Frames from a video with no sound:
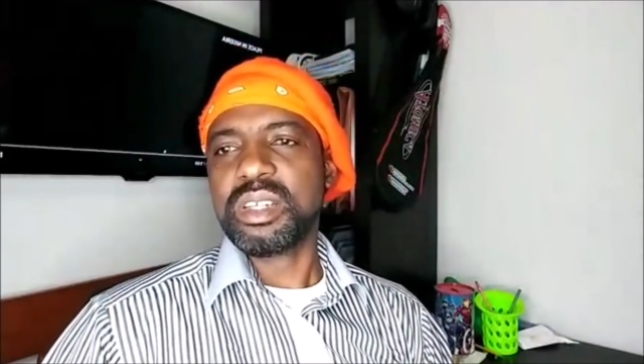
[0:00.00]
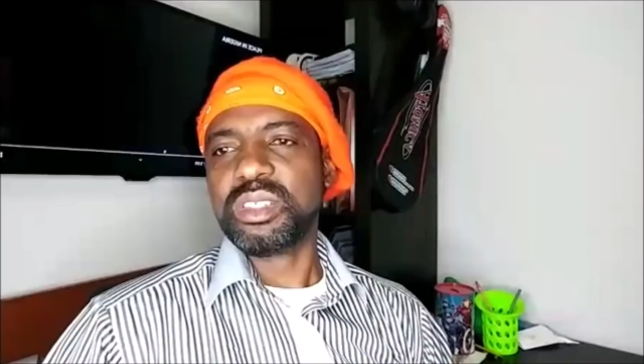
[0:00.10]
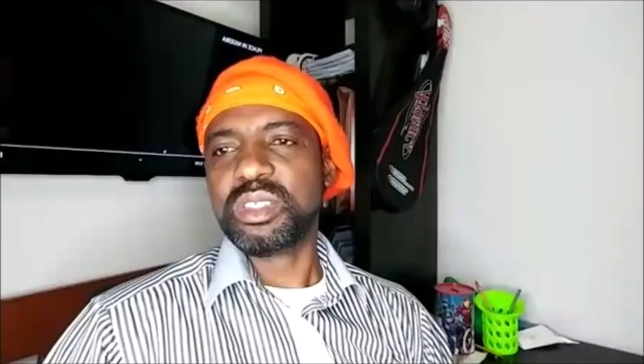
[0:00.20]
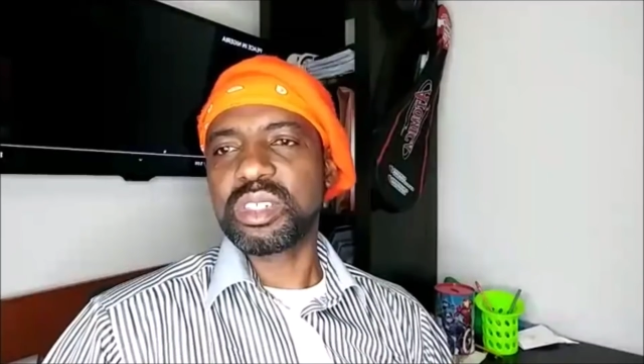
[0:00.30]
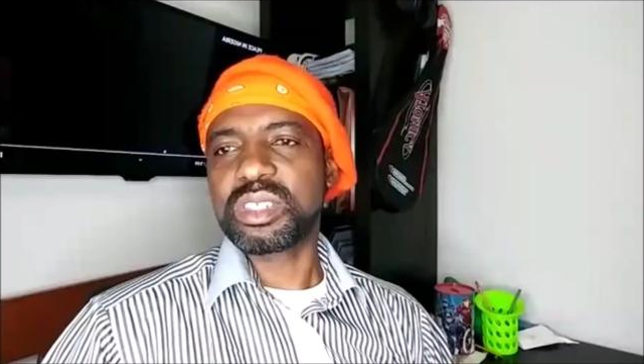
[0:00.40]

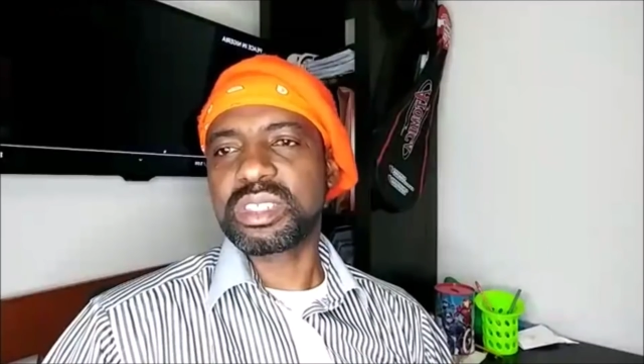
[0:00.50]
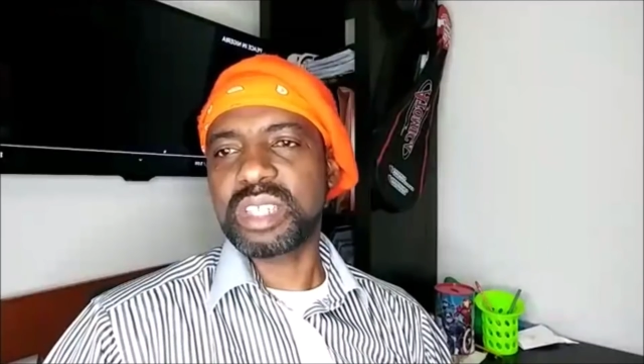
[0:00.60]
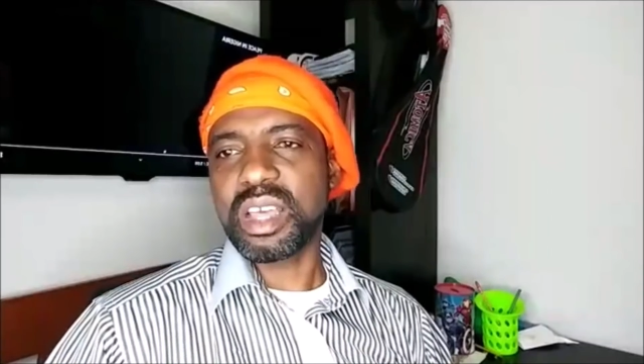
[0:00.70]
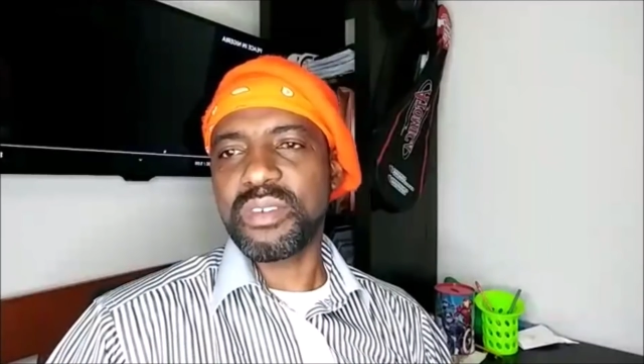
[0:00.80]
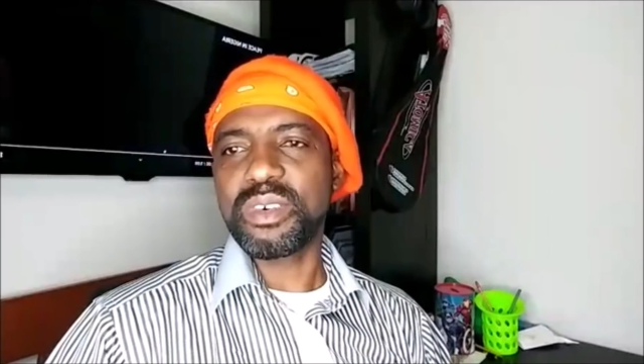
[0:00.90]

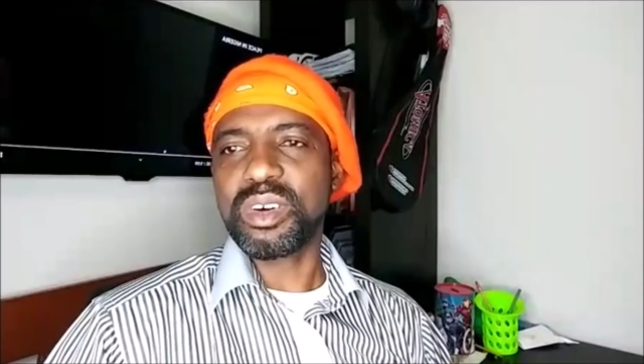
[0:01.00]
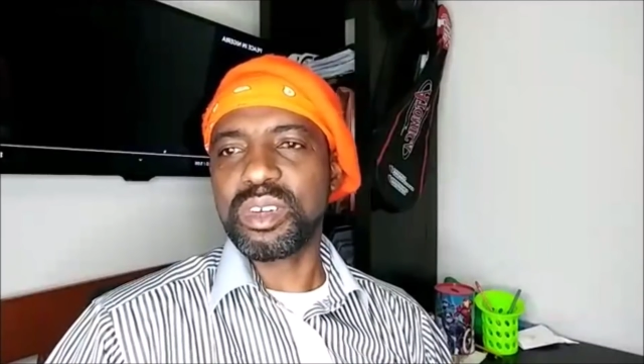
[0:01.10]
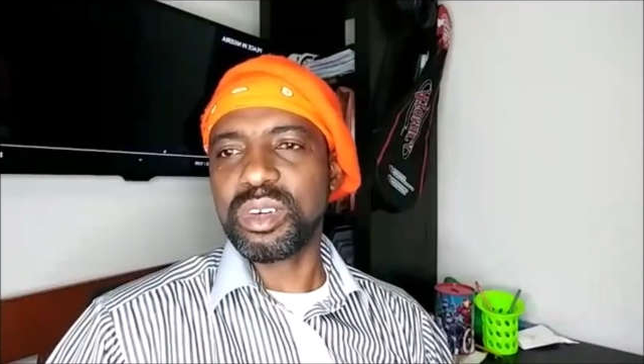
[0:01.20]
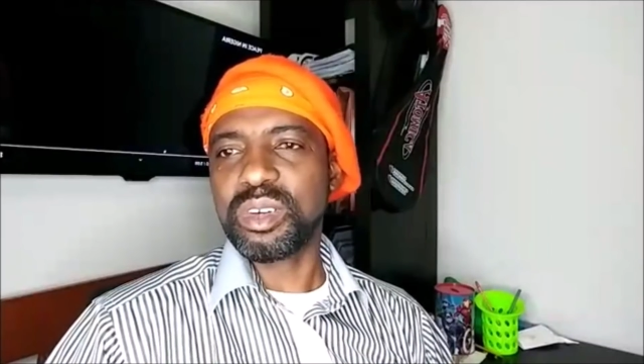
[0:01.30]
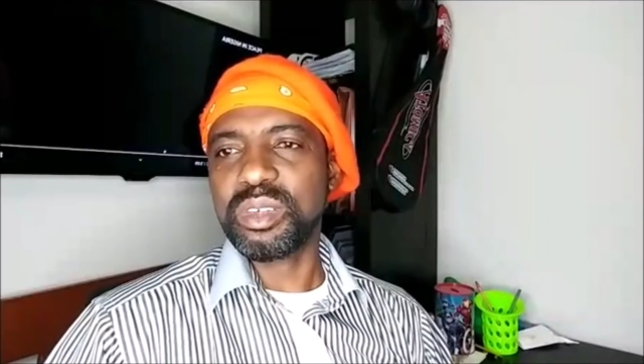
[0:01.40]
Joseph
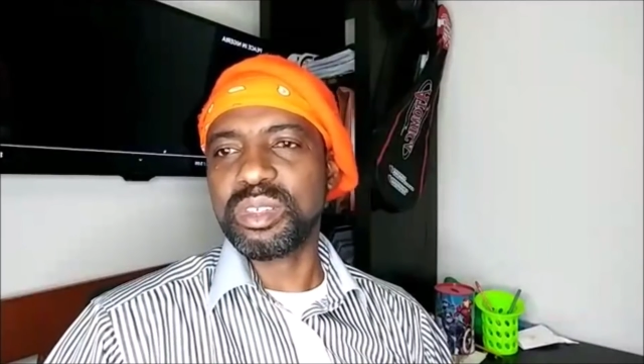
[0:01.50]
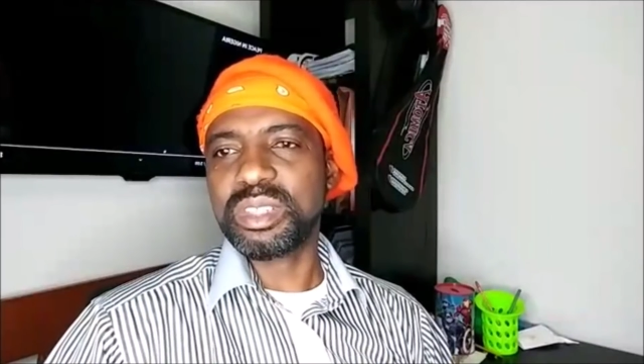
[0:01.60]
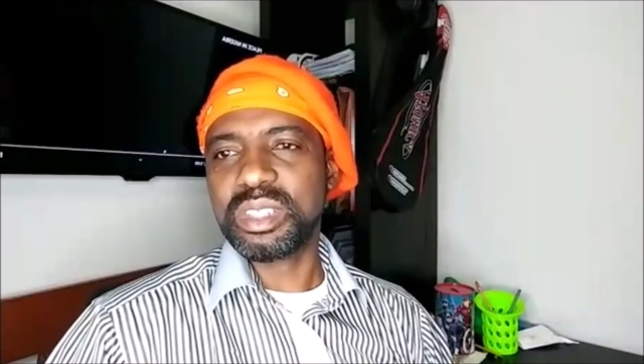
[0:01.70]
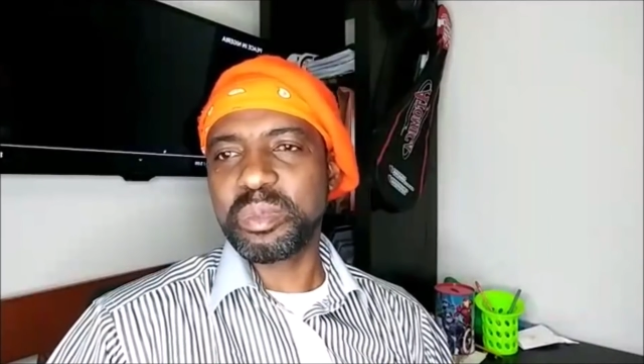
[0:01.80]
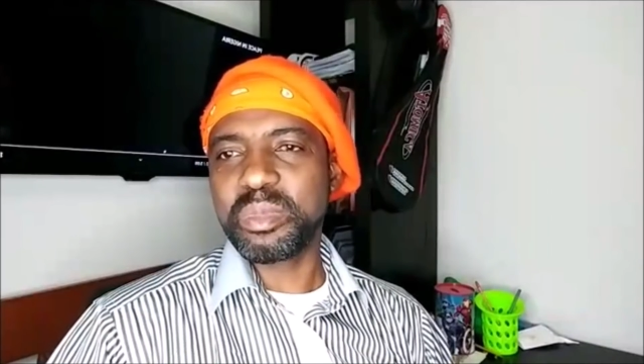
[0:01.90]

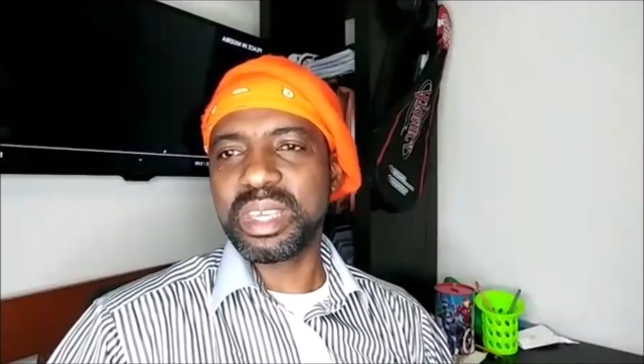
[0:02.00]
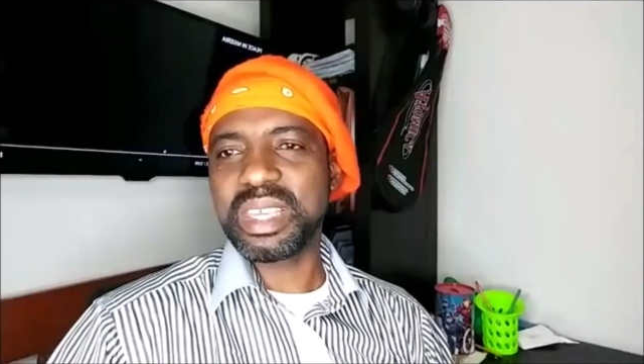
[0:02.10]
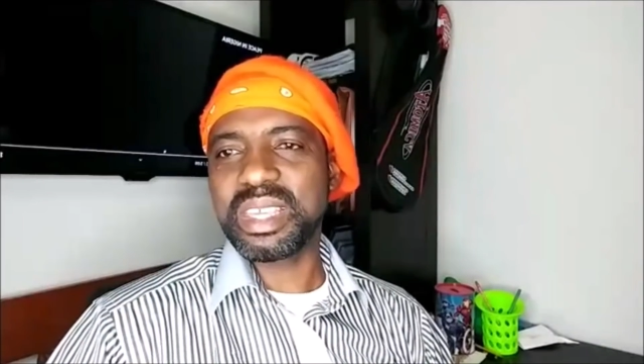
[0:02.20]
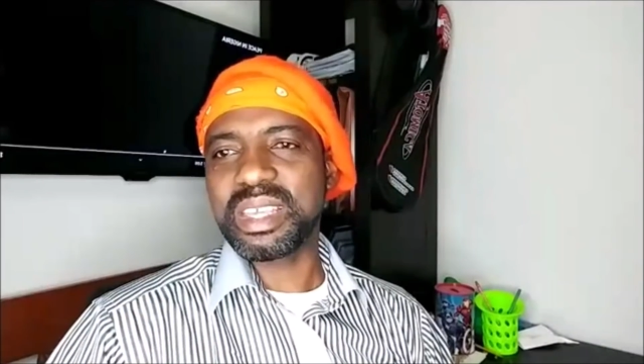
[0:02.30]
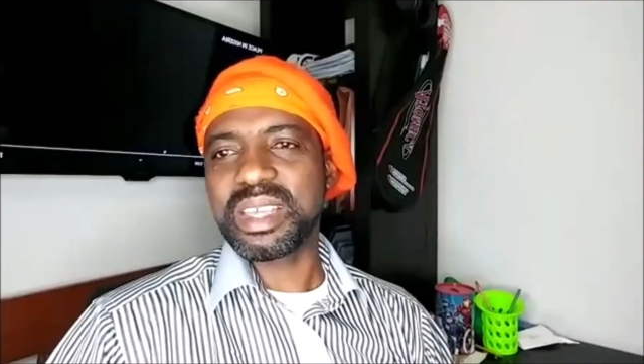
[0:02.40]

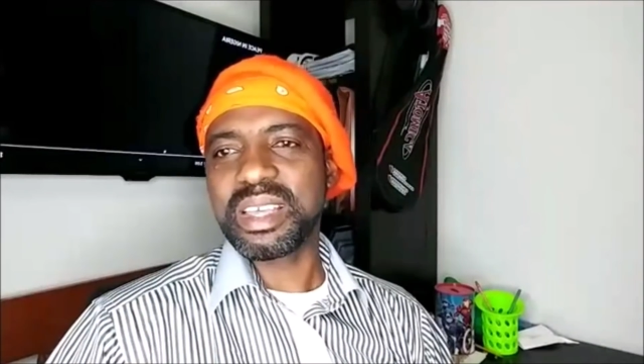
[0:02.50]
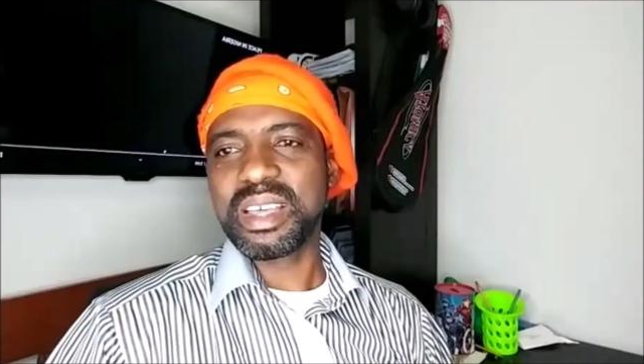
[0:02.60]
Olujimi